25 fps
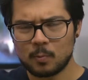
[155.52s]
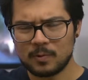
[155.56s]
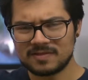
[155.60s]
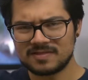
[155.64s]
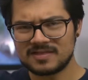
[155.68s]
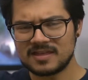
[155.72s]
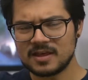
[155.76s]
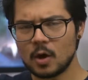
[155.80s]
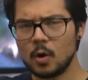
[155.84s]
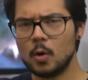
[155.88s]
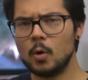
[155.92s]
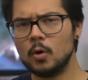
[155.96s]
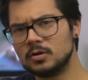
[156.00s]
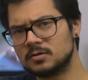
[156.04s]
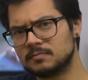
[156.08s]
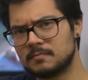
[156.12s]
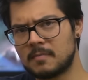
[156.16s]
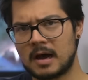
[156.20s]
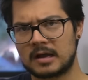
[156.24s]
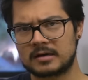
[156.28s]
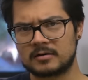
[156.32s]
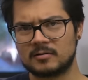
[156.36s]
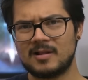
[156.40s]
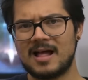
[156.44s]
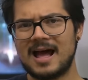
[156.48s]
with the old
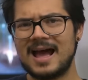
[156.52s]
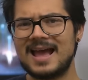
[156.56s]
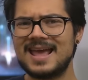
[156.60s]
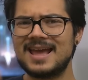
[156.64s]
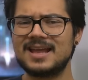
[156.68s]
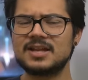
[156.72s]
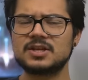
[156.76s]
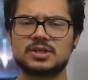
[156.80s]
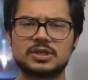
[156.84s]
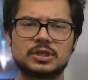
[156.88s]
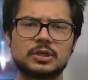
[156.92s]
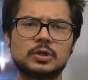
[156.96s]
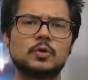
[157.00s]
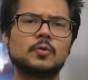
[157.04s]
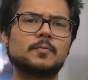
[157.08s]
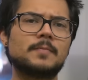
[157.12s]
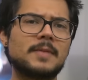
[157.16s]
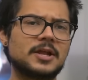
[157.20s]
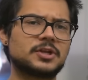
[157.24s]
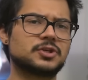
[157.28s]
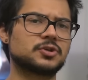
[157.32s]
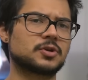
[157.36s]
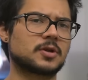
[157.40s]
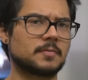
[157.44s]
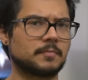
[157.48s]
model, I had two
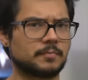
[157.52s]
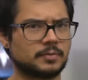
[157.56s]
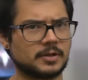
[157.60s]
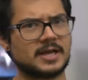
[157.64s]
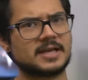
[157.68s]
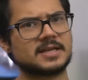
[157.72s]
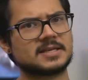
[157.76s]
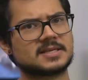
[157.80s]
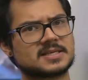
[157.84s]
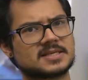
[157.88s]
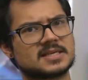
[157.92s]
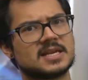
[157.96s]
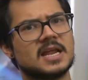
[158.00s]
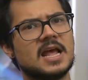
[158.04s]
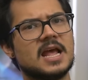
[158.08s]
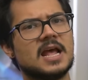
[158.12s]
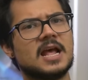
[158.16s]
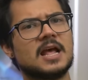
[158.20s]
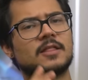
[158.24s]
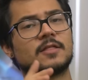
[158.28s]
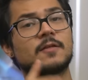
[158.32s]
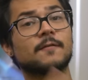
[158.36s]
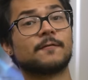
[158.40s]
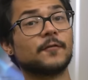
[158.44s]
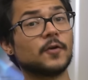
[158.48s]
major complaints. The